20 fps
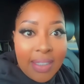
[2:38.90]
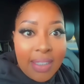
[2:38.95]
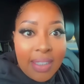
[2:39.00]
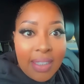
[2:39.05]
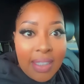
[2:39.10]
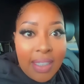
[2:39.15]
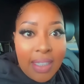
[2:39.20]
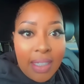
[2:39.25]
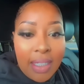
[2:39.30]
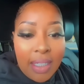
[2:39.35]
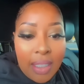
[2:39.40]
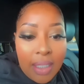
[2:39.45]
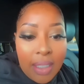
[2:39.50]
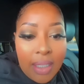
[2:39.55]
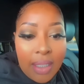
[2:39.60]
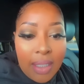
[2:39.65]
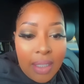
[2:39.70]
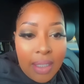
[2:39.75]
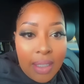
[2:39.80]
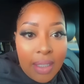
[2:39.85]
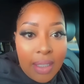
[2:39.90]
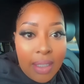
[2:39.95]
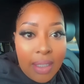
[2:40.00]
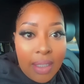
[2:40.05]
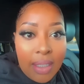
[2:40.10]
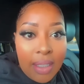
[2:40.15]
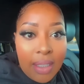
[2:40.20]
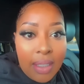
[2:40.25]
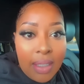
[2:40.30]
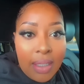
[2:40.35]

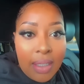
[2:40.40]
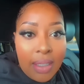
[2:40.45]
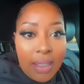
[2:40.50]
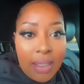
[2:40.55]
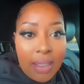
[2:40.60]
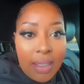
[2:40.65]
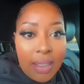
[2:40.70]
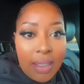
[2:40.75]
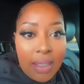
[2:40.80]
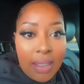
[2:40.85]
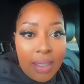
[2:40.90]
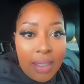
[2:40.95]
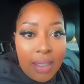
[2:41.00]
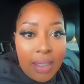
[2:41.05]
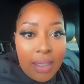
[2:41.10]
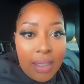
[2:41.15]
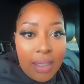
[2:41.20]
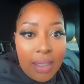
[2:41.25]
Nothing is said.